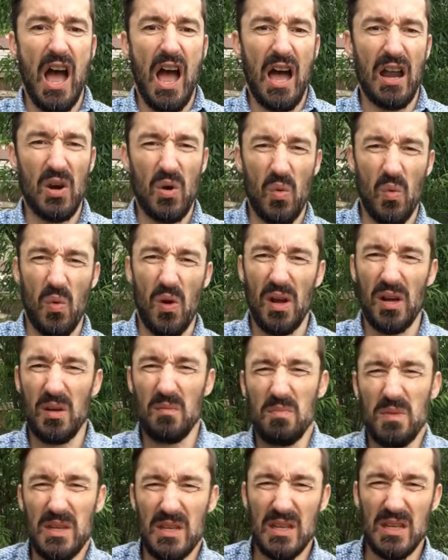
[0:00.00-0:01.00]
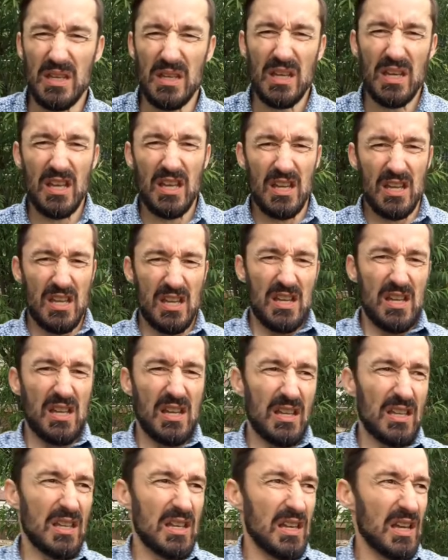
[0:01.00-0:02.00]
I don't want to be
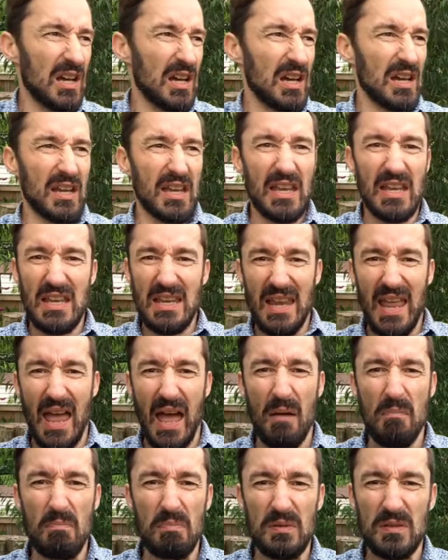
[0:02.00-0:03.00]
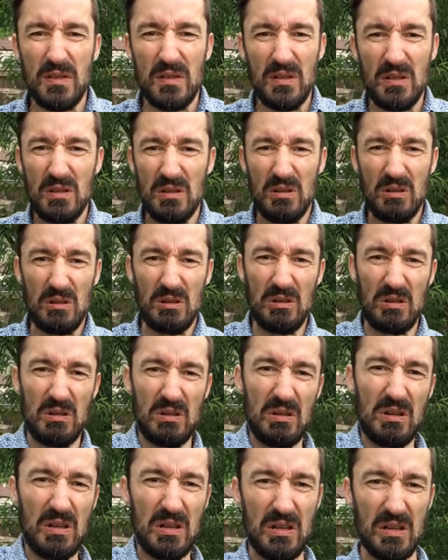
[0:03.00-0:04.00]
inept or
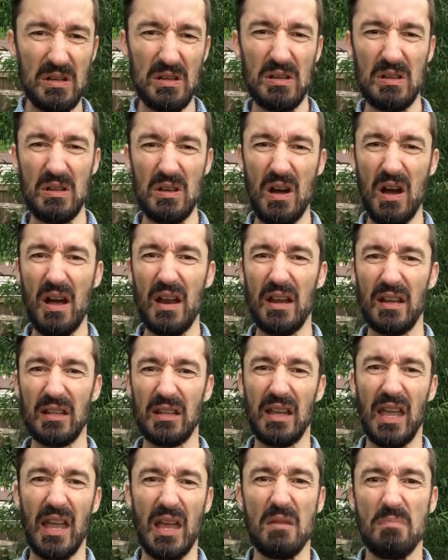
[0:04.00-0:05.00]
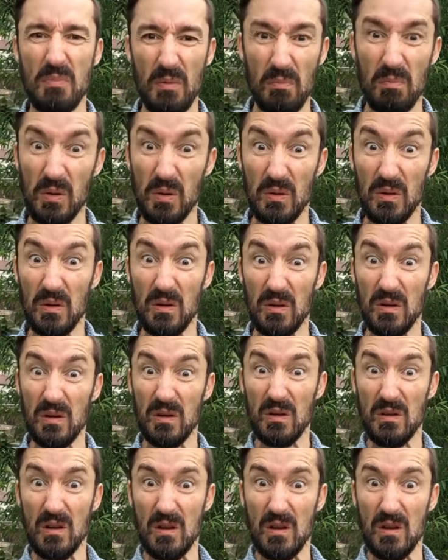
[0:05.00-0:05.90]
not capable.